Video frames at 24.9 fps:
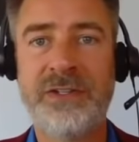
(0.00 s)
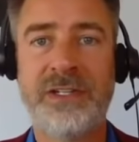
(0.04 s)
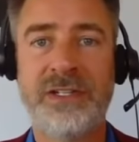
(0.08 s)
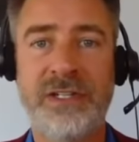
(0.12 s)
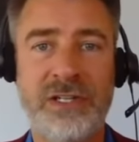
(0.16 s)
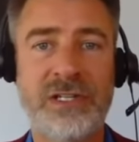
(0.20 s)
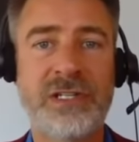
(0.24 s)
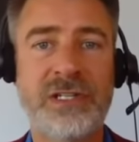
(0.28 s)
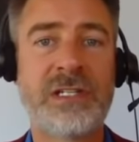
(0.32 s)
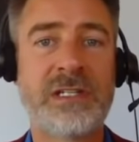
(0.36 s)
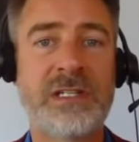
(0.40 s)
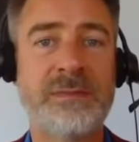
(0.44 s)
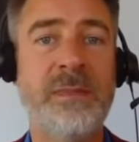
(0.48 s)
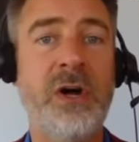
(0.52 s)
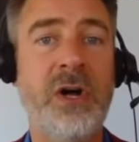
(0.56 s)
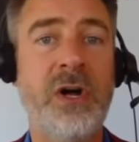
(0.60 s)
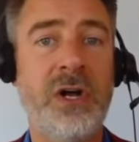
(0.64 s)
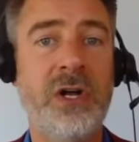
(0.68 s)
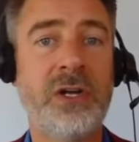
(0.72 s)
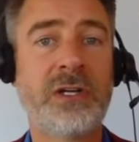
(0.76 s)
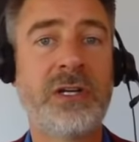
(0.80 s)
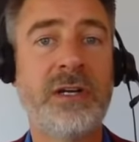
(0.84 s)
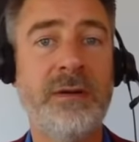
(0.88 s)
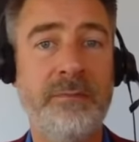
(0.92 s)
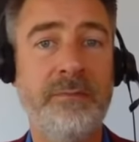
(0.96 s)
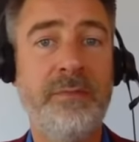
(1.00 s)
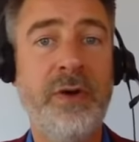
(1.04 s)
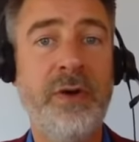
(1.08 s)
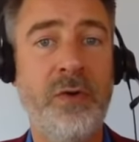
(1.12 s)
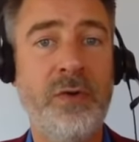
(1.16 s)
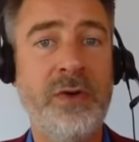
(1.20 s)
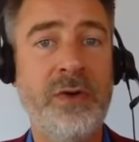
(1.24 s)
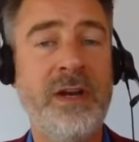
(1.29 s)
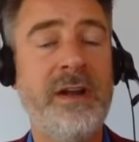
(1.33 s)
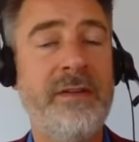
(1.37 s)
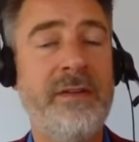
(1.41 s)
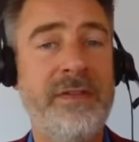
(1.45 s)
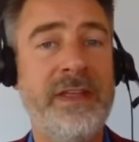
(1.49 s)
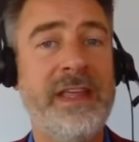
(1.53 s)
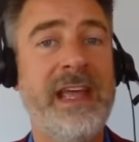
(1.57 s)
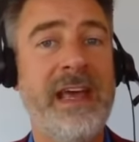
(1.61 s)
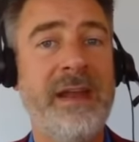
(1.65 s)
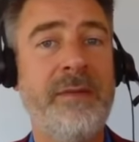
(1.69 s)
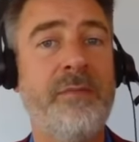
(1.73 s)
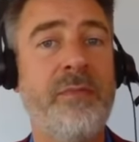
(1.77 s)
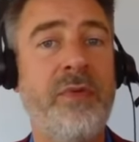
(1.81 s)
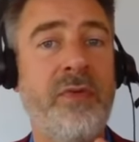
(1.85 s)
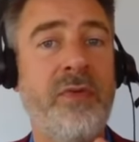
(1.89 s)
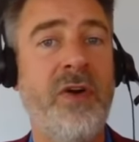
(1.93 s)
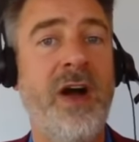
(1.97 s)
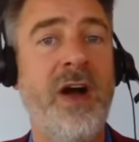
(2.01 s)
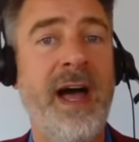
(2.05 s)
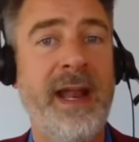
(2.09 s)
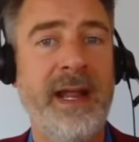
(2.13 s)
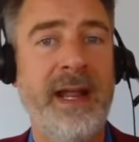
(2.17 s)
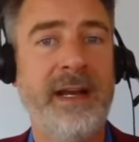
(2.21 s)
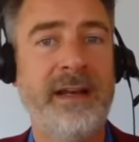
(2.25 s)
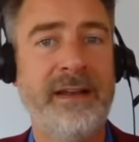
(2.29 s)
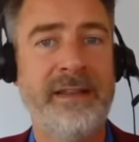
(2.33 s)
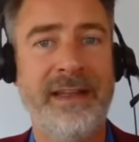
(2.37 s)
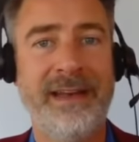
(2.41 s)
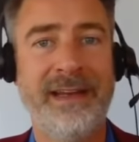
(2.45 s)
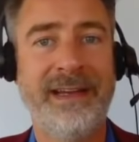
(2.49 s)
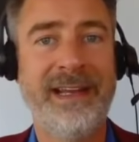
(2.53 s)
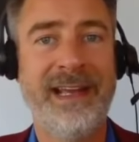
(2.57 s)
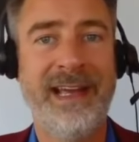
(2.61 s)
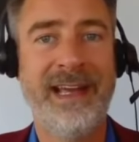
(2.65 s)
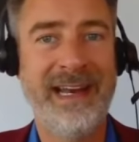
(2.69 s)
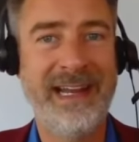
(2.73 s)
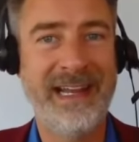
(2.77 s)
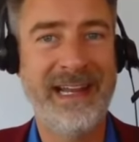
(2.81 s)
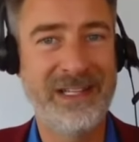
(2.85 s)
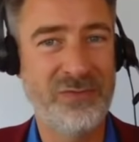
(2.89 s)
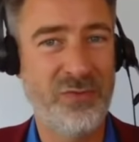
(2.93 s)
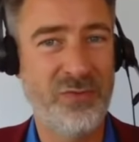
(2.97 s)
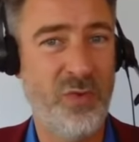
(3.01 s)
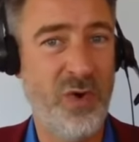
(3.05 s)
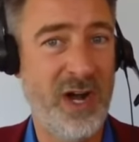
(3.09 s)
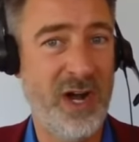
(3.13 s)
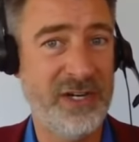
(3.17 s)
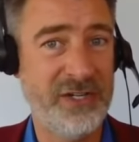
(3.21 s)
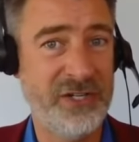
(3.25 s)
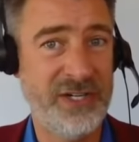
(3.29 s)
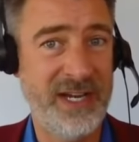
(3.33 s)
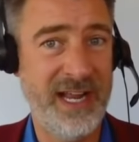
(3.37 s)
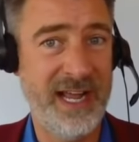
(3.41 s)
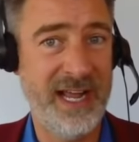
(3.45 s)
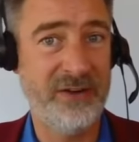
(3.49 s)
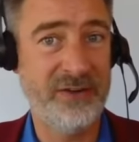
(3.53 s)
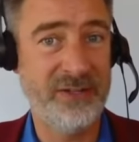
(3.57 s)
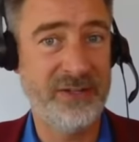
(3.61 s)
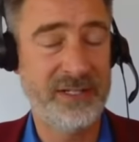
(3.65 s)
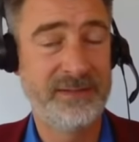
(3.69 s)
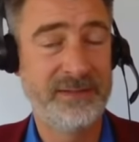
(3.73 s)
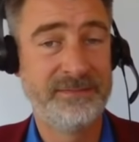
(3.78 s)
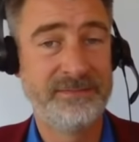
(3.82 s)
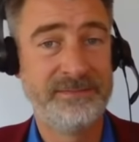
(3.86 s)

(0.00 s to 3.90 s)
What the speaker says: are such a small component of the end product that it kind of gets washed out.